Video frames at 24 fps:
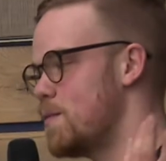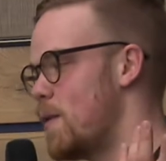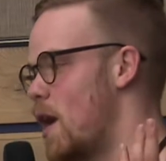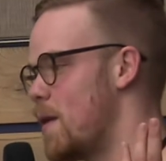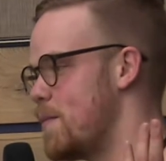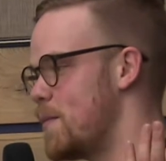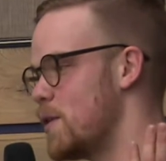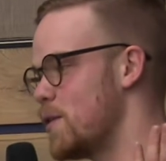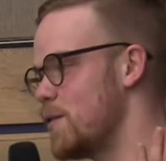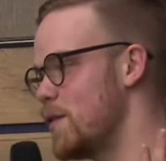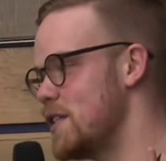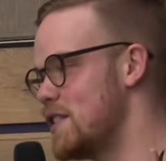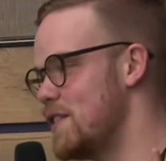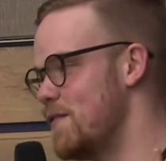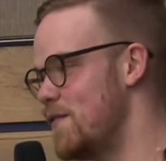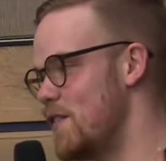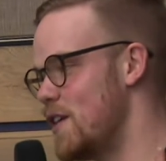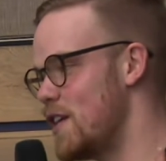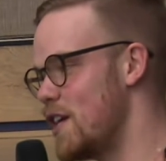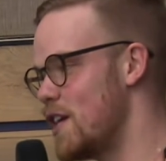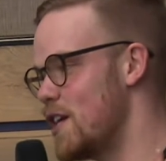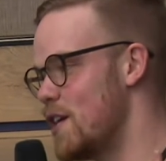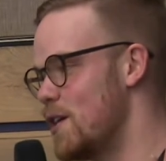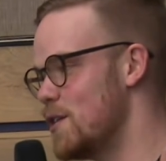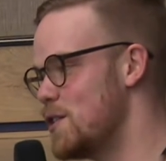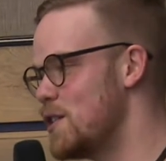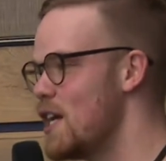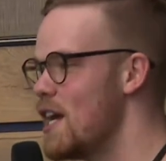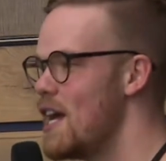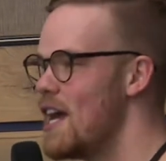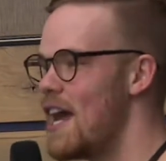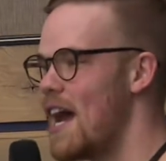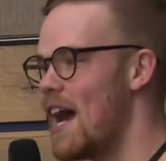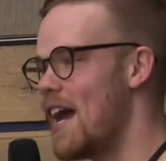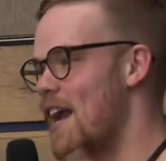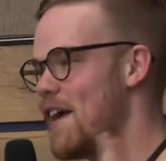popular recent videos.
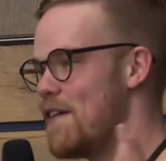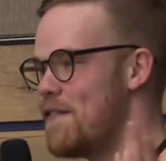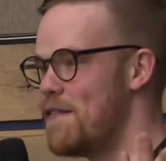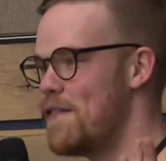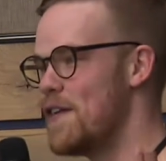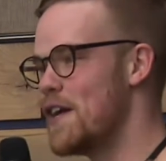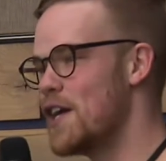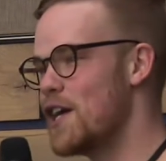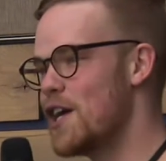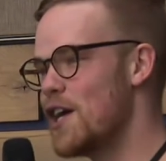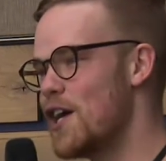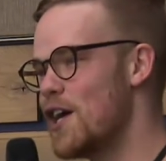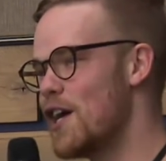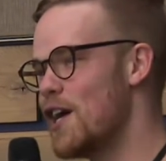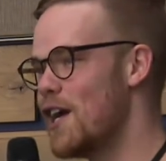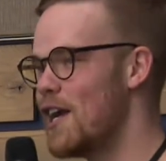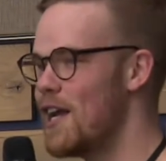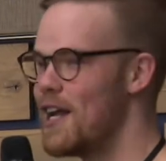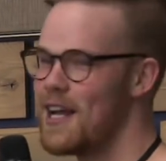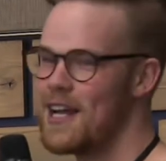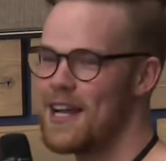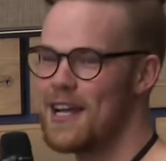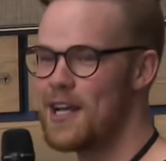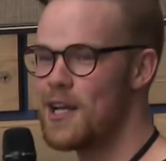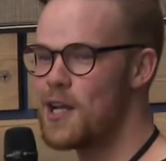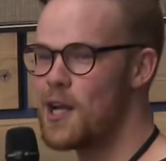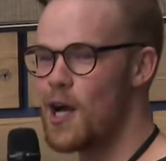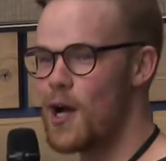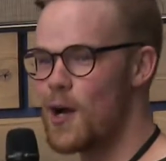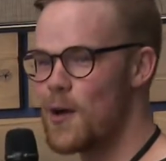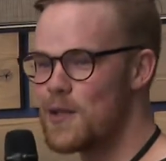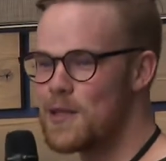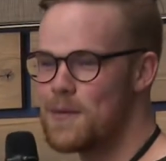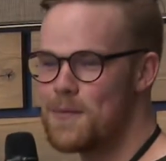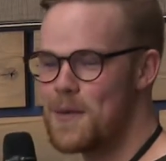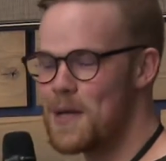And I figure, you
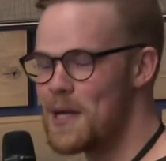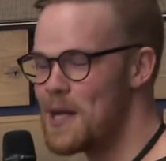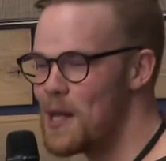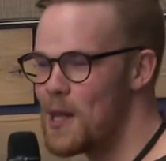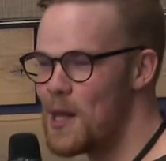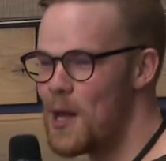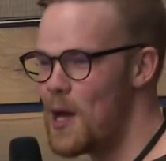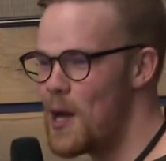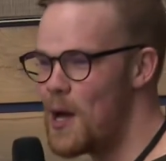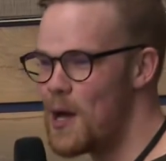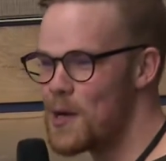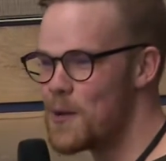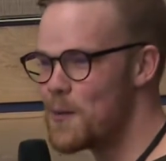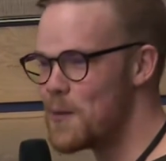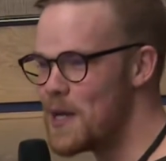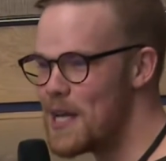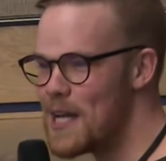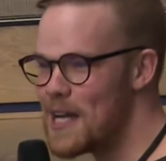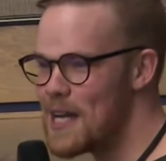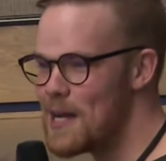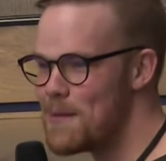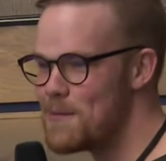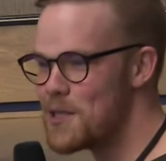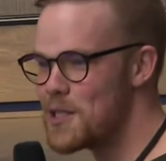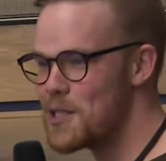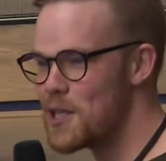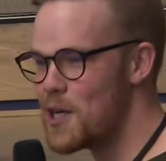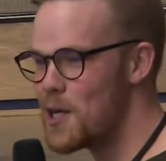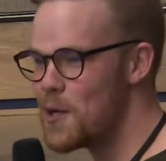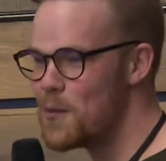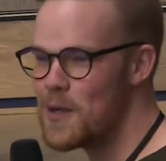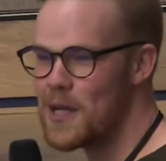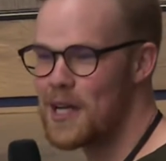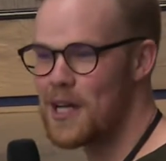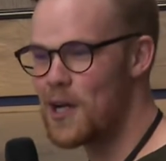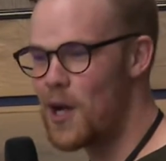know, it's been a long week, I'm
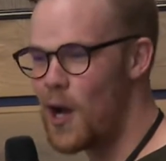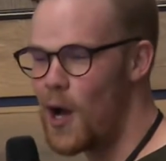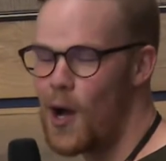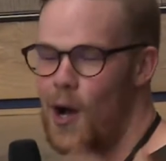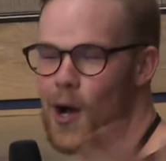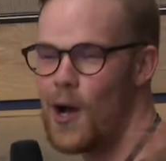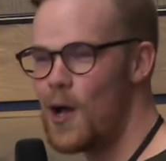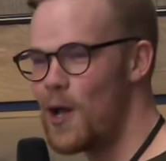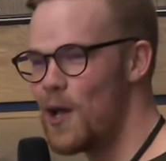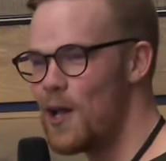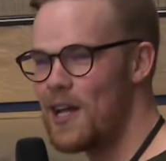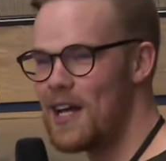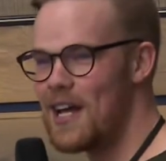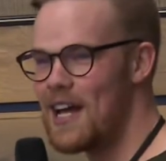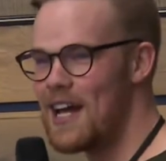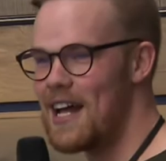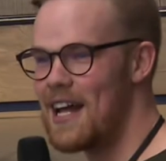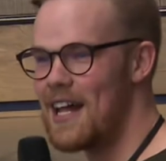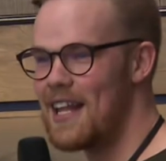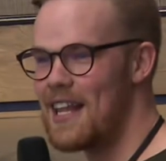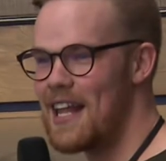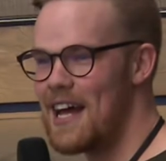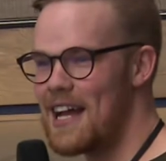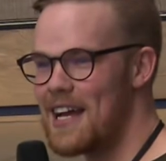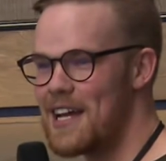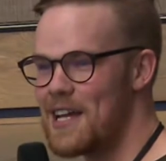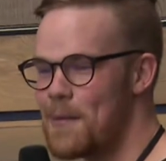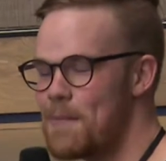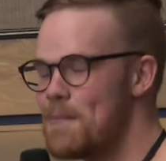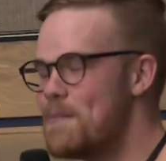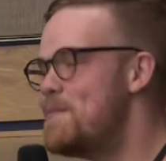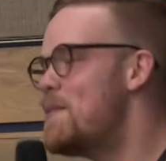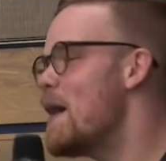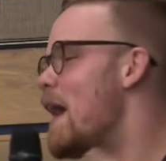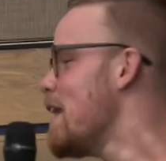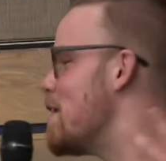sure. We can all like
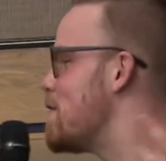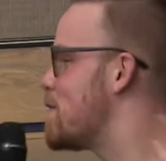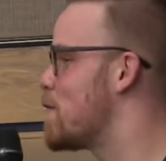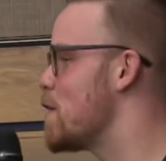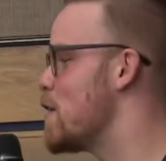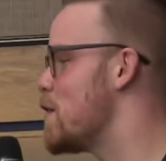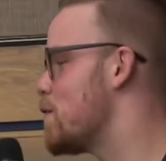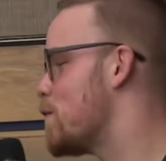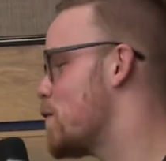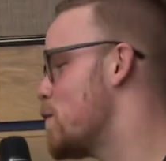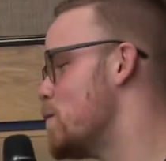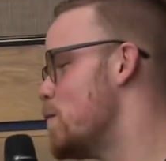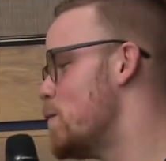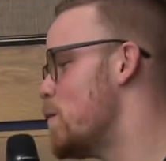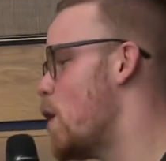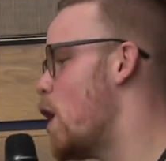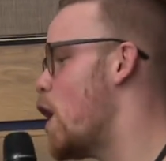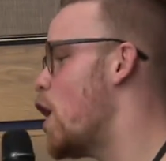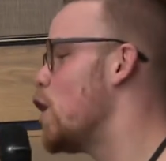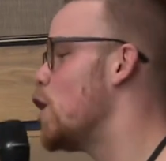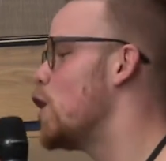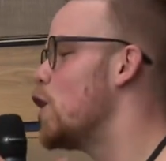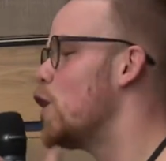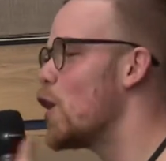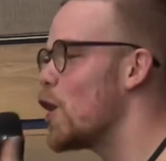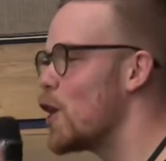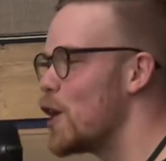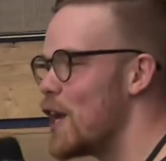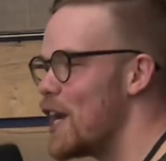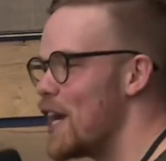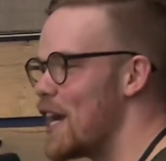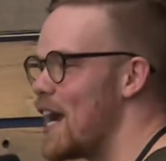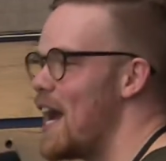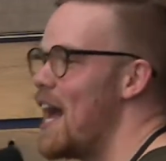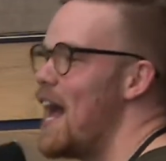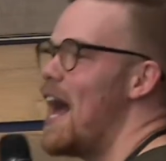benefit from
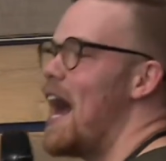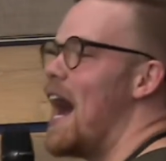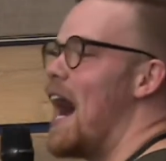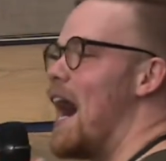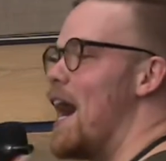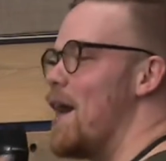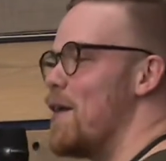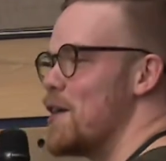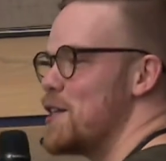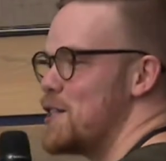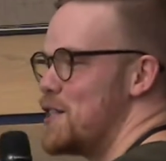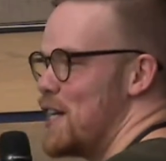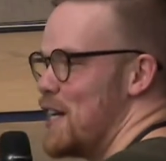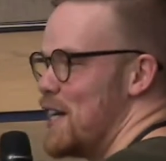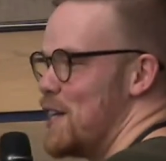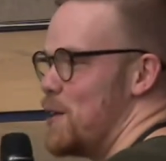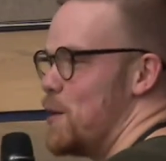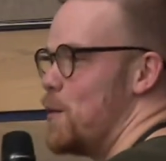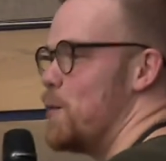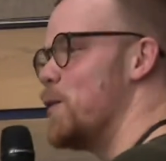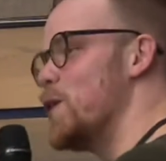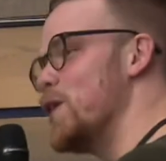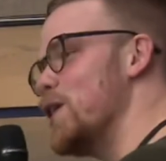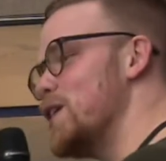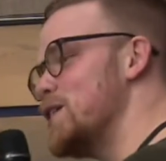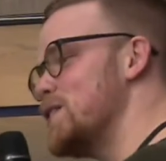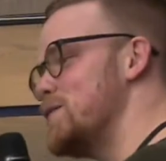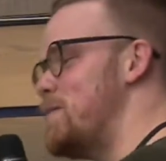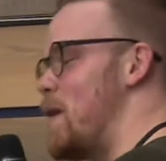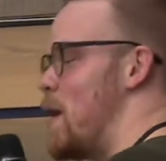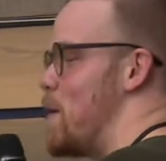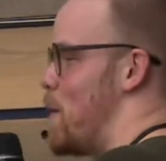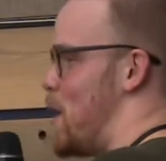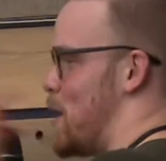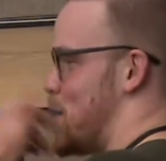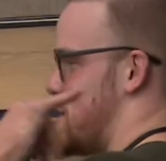learning how our channel works
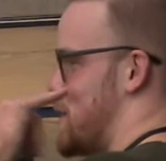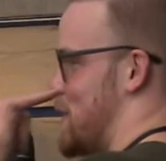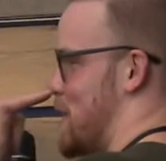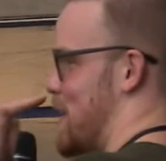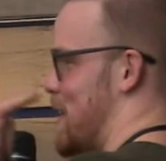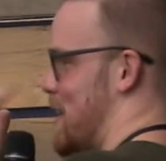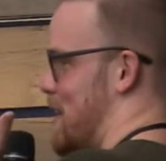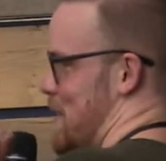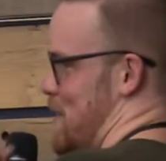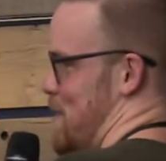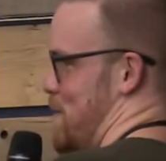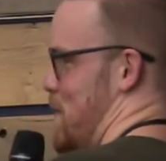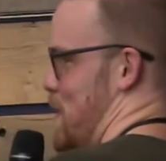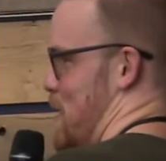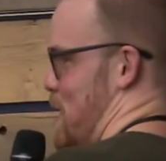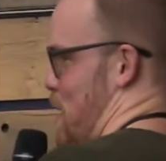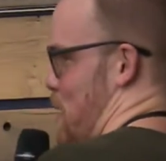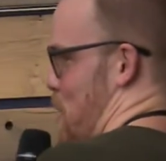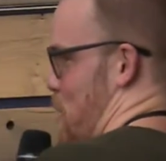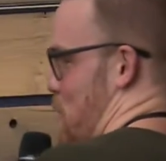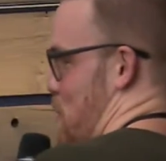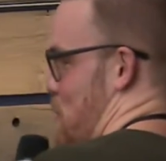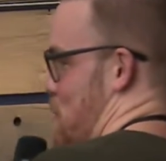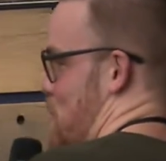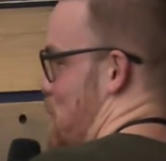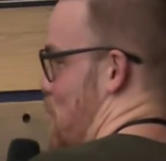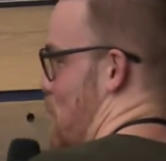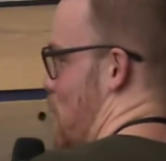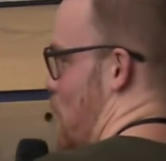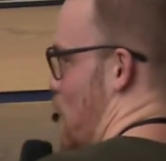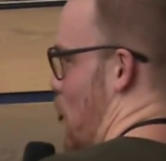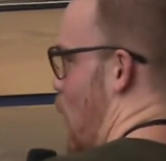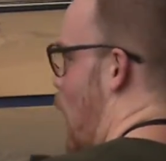by watching this video. So